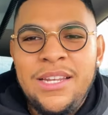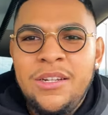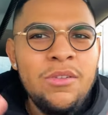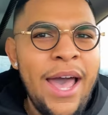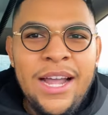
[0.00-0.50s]
and
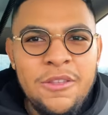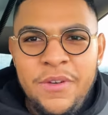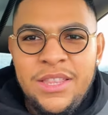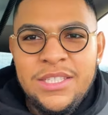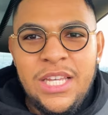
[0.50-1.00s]
it'll
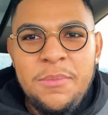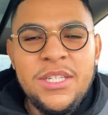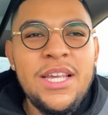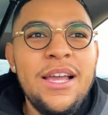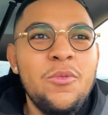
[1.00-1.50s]
activate the same
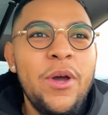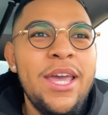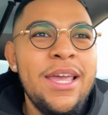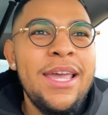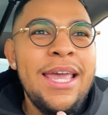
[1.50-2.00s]
exact
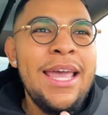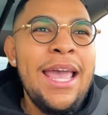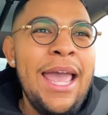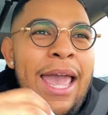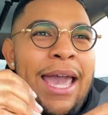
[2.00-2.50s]
way,
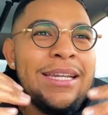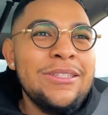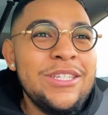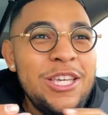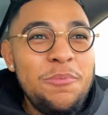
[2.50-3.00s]
and
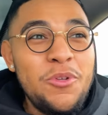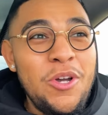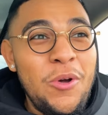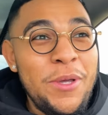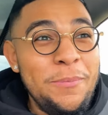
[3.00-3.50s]
it'll keep you
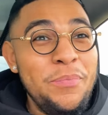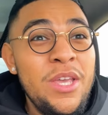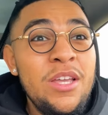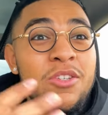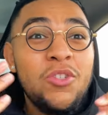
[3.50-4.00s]
going.
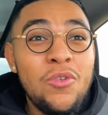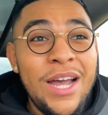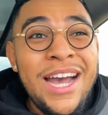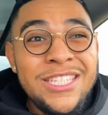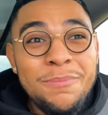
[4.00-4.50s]
So
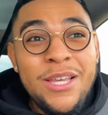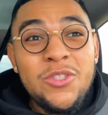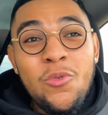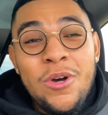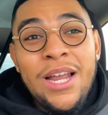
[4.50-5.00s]
guys,
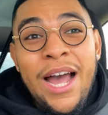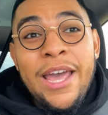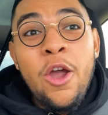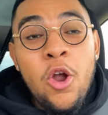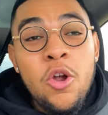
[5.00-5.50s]
based on what
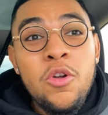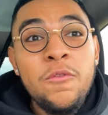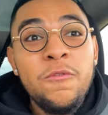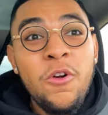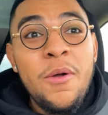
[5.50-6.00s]
I
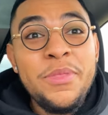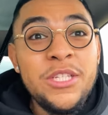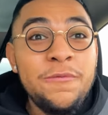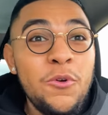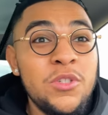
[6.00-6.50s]
heard from
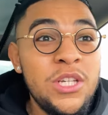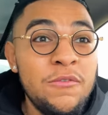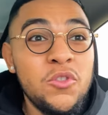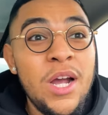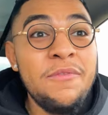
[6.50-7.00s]
this full
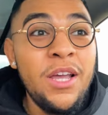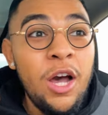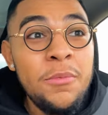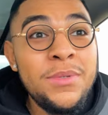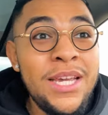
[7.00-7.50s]

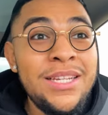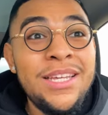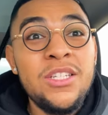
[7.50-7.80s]
self-driving update, it